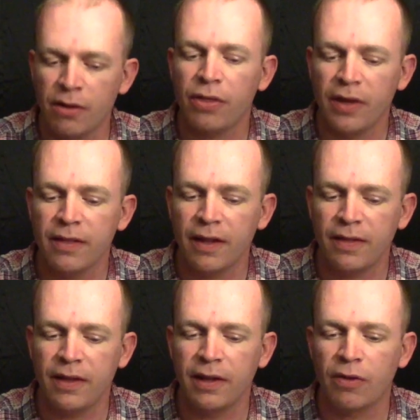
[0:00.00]
thing that
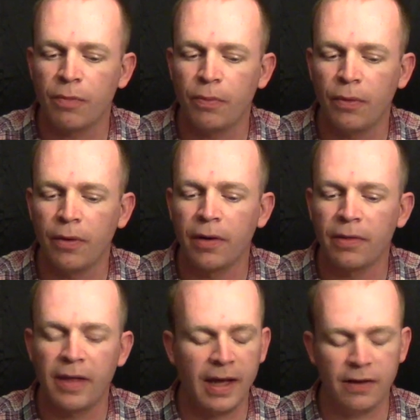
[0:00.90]
they explore
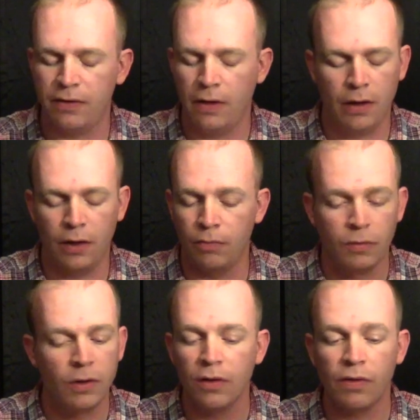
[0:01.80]
that
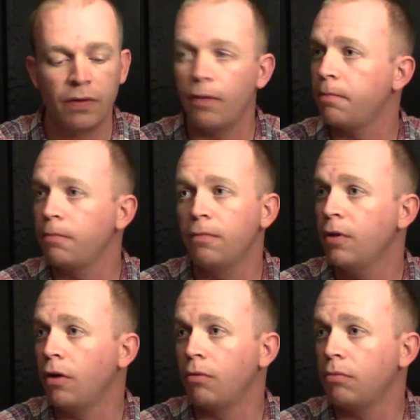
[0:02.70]
still
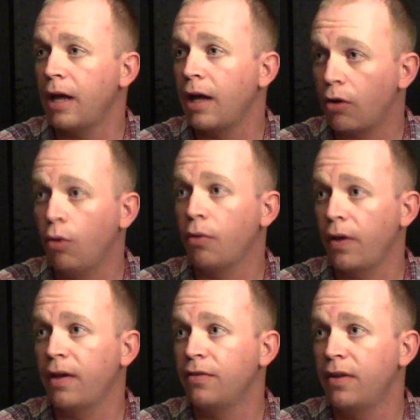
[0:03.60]
goes
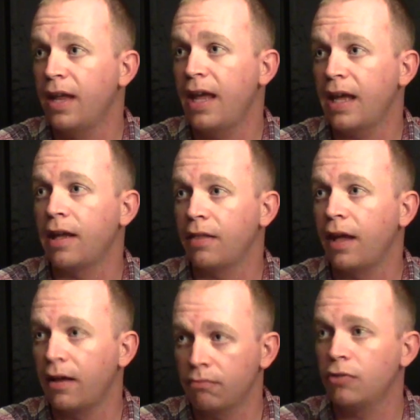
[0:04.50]
on today,
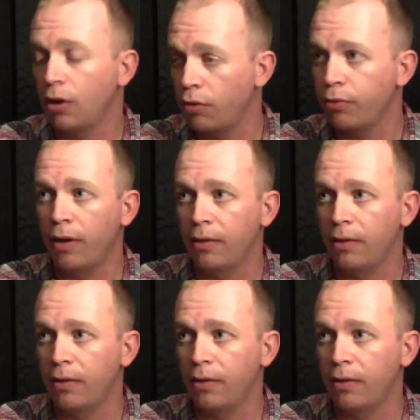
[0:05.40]
that throughout